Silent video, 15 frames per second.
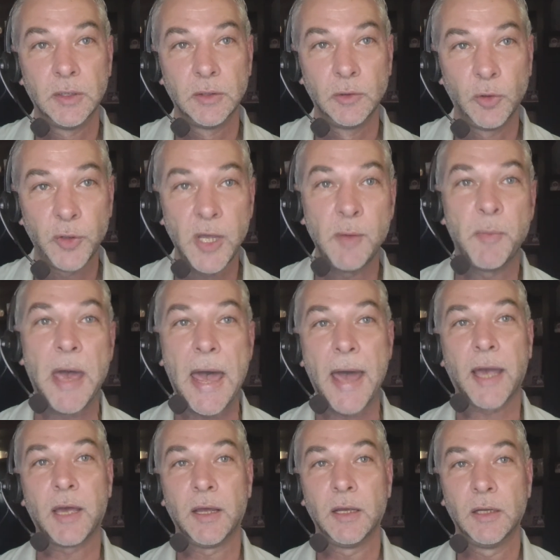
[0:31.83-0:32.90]
looking
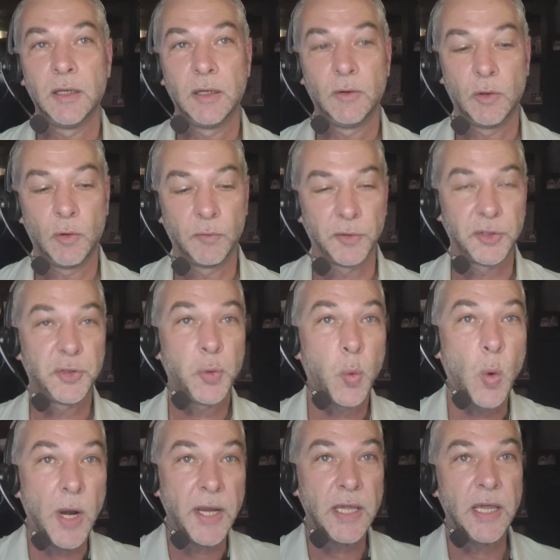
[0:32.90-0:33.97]
back over
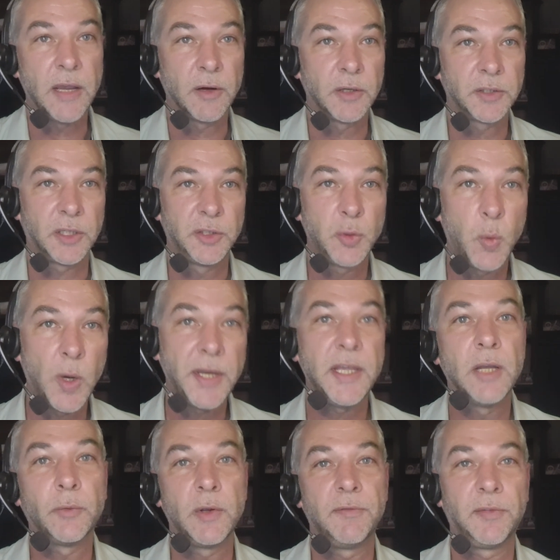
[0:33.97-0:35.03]
20 years, a
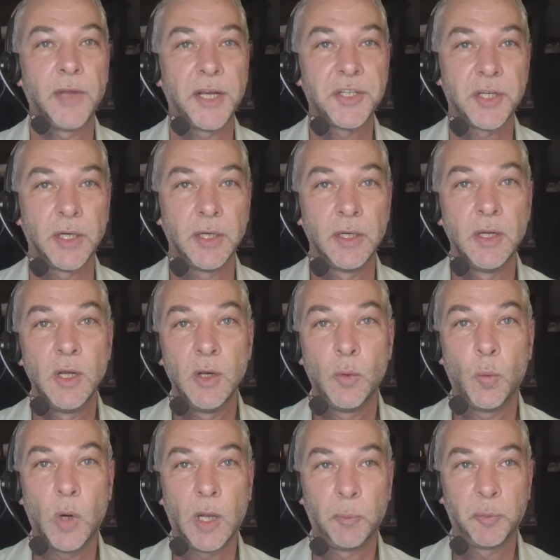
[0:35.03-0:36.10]
20-year reflection
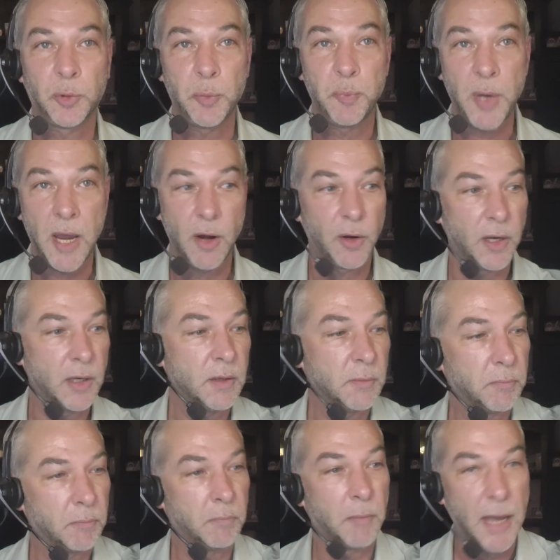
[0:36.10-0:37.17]
while preparing
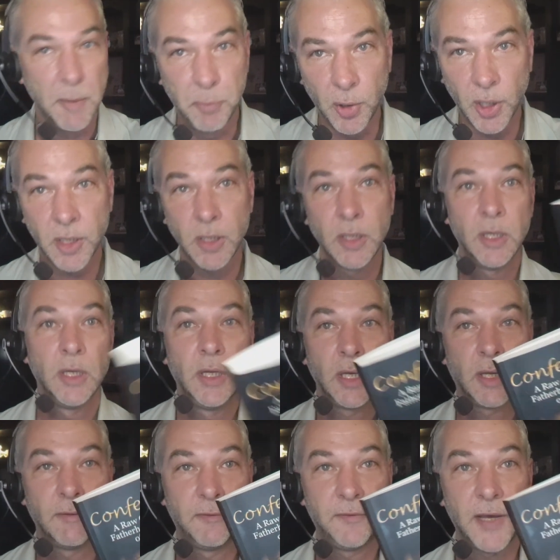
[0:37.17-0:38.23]
my book,
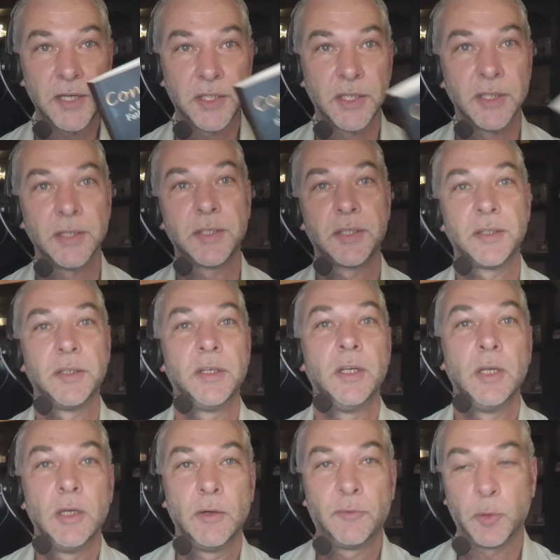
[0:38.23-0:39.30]
Confessions,
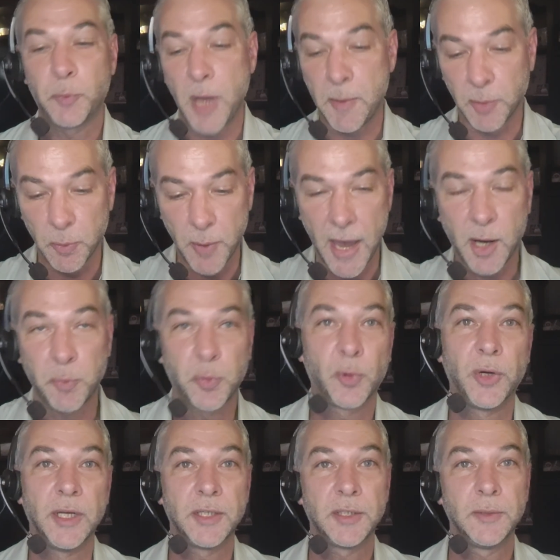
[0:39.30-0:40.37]
for paperback
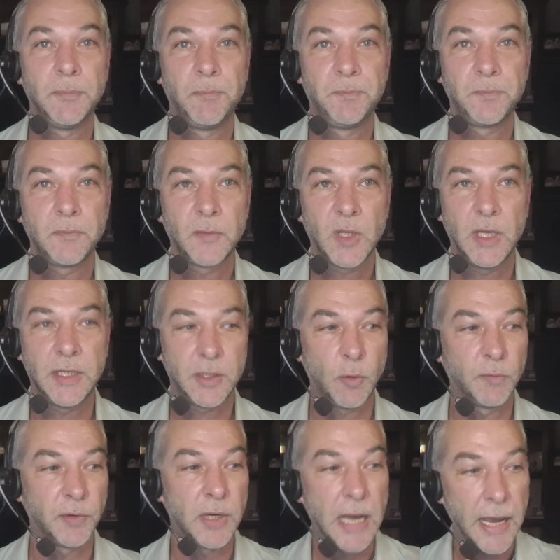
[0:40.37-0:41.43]
print. It's
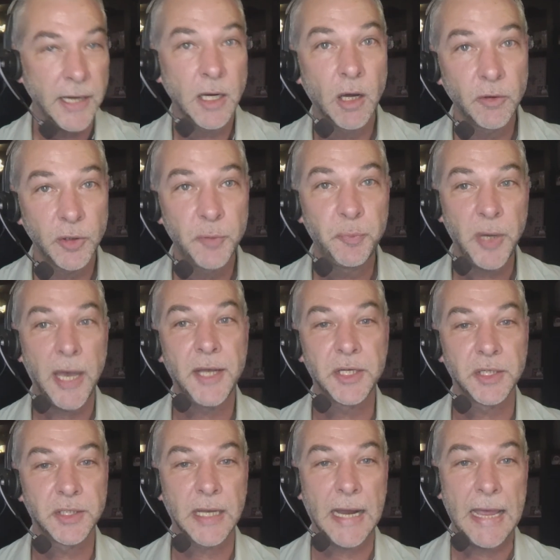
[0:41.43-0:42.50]
over 900
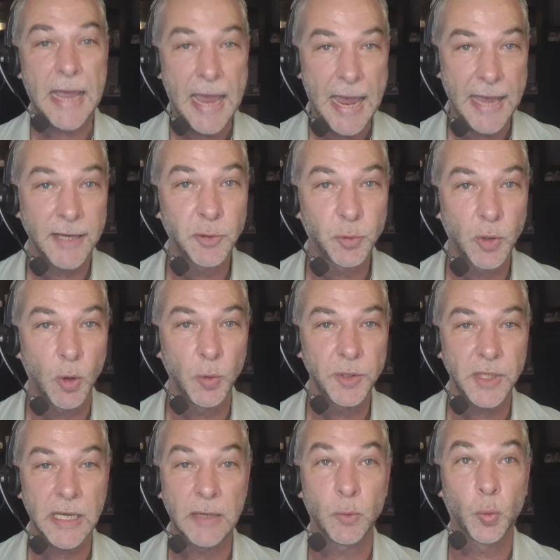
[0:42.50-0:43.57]
pages that I hand
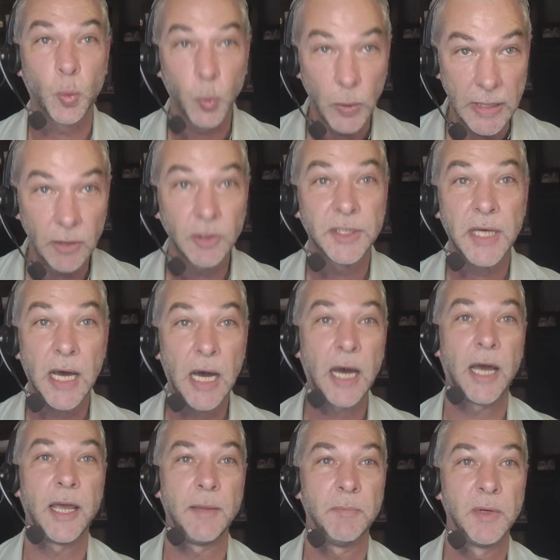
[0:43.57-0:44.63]
wrote in real
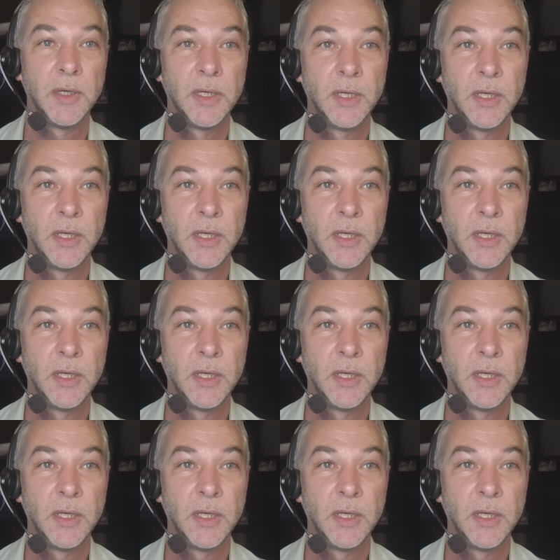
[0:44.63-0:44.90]
time